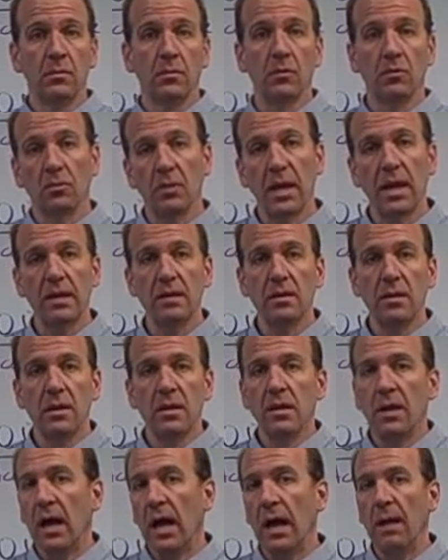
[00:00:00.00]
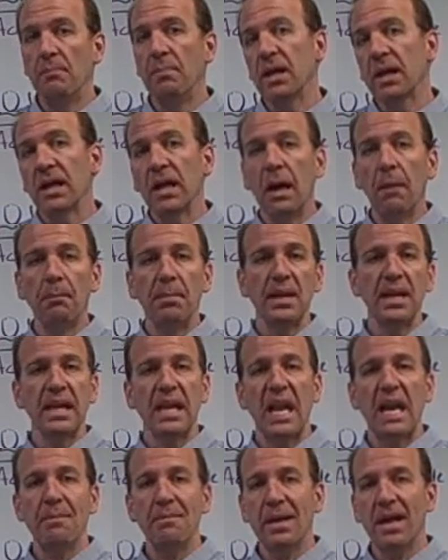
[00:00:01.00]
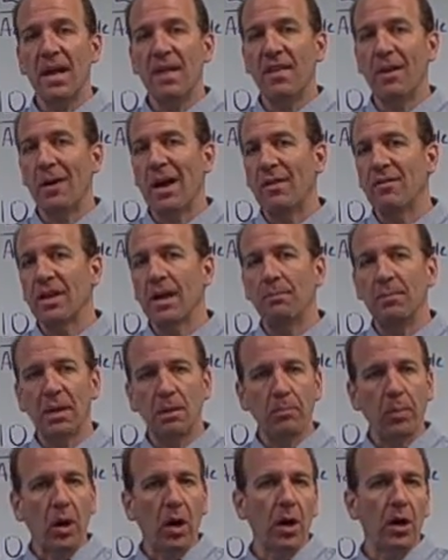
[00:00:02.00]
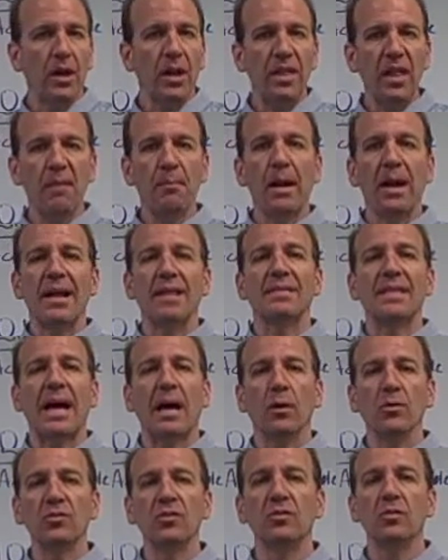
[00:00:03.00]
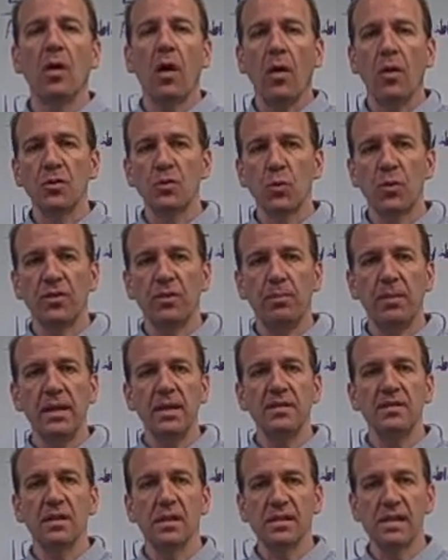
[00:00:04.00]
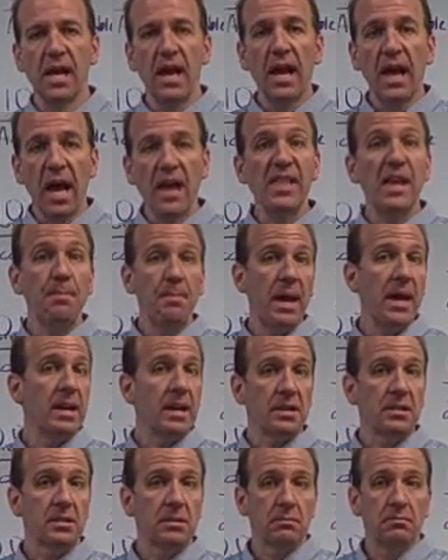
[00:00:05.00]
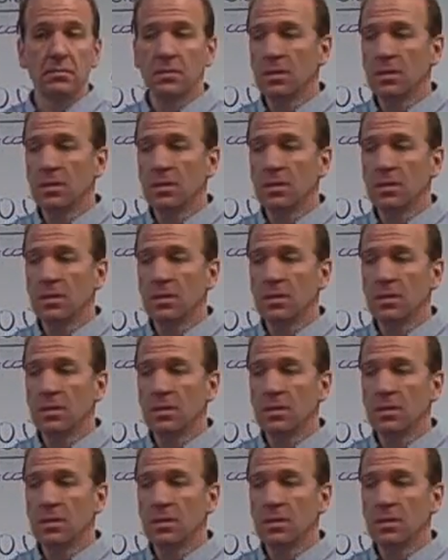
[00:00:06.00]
Okay? A big company came in, they're having a big party, they bought $1,000 worth of pizzas, and they paid us